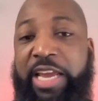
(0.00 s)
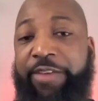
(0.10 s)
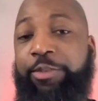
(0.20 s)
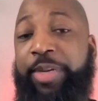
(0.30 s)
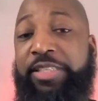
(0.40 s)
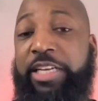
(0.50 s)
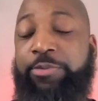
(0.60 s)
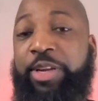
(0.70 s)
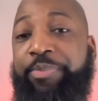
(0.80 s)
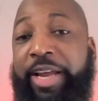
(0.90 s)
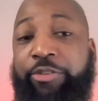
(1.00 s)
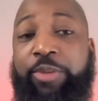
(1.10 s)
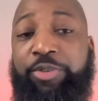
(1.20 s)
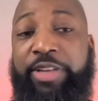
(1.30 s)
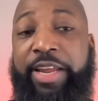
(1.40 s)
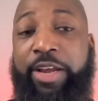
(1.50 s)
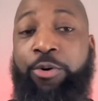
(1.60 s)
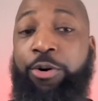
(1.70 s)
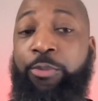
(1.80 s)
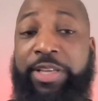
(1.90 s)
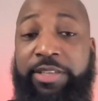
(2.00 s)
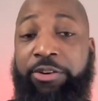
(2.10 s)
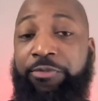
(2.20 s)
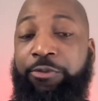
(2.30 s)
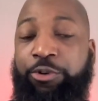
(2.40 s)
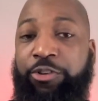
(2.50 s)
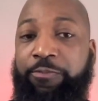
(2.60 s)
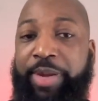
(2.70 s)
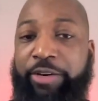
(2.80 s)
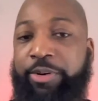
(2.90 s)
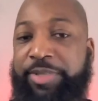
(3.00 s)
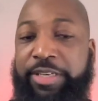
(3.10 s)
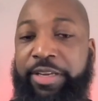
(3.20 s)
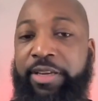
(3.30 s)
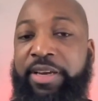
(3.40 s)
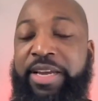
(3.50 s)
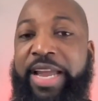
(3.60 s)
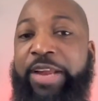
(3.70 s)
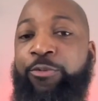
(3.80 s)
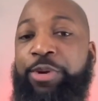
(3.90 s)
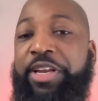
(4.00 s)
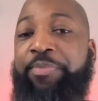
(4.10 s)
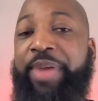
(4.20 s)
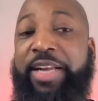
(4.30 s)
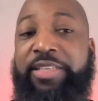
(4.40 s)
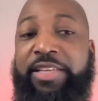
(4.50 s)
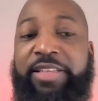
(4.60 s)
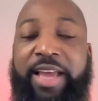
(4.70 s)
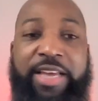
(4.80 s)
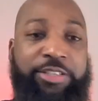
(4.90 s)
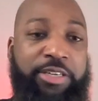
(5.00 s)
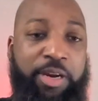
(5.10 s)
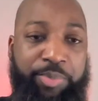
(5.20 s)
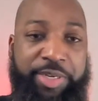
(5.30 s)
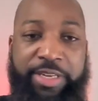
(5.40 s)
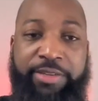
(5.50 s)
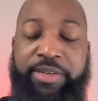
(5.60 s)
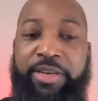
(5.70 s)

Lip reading: If SpaceX went bankrupt today or was on the verge of bankruptcy, it wouldn't impact Tesla as a company.